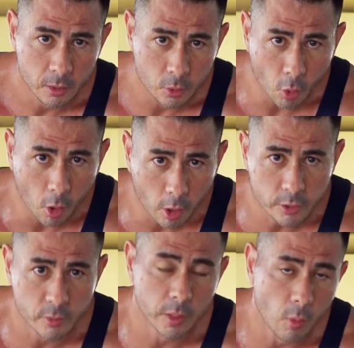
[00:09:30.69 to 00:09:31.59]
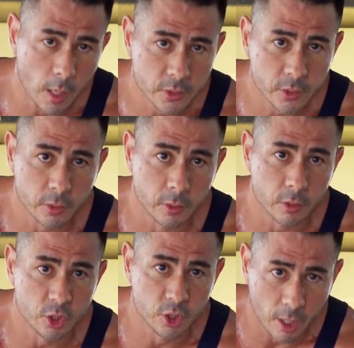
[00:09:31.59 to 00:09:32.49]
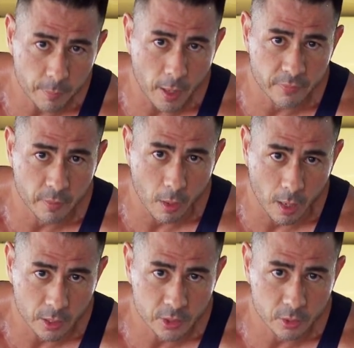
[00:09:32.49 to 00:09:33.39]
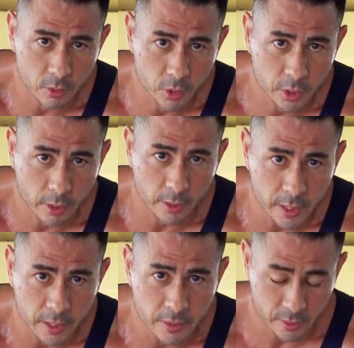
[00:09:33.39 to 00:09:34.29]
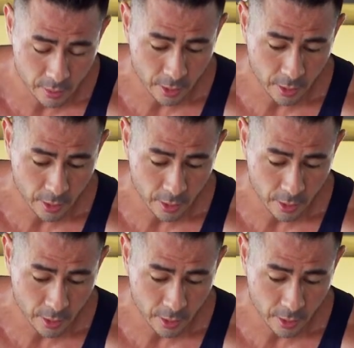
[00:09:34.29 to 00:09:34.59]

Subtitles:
nor do we want to jump off the box using our knees.